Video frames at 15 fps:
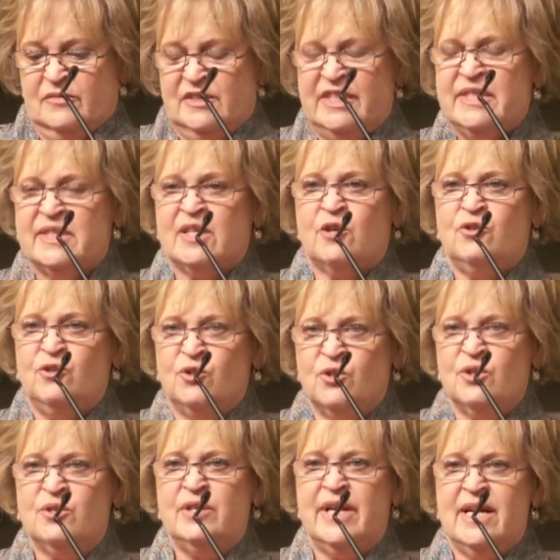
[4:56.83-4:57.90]
These are
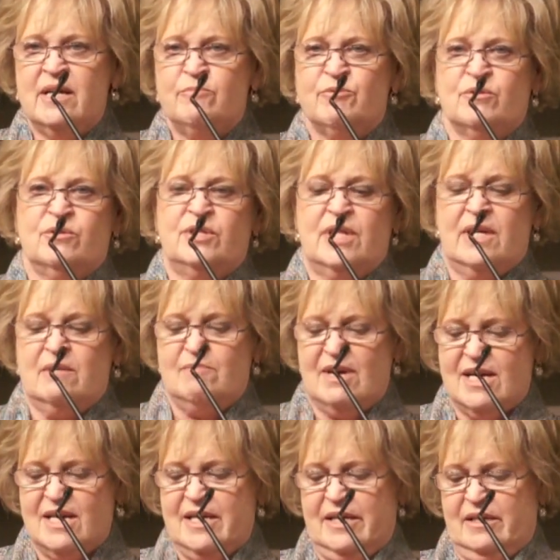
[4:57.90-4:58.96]
your neighbors and
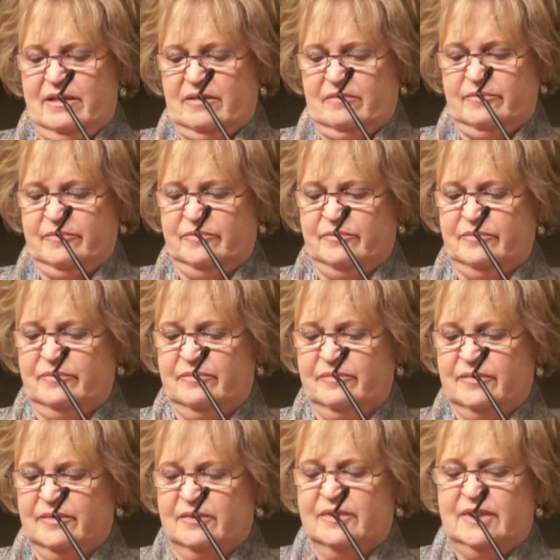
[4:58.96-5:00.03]
mine.
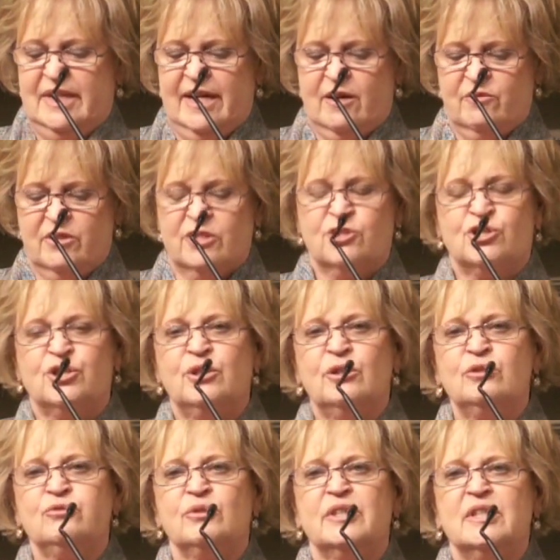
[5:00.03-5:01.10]
They are the
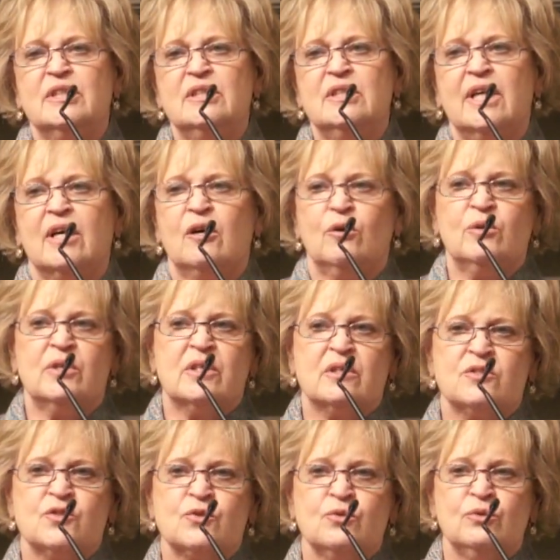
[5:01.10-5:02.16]
children that go to
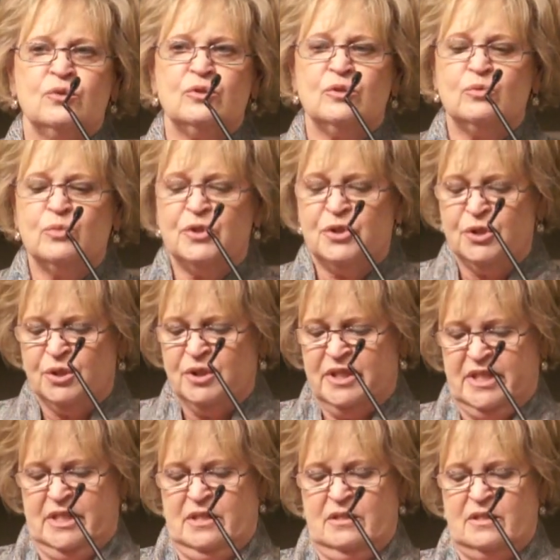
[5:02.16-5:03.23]
school with your
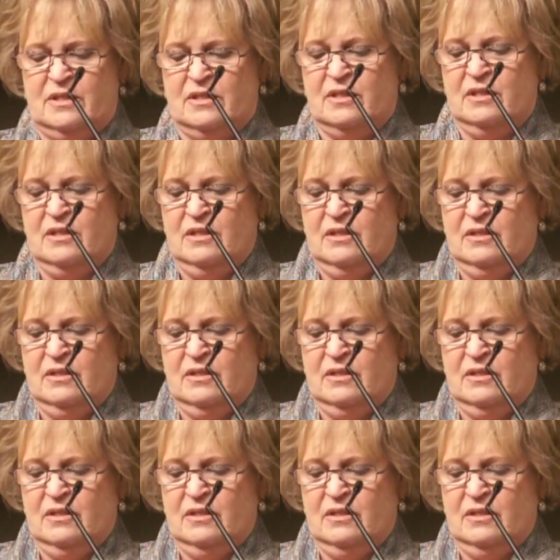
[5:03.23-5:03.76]
kids.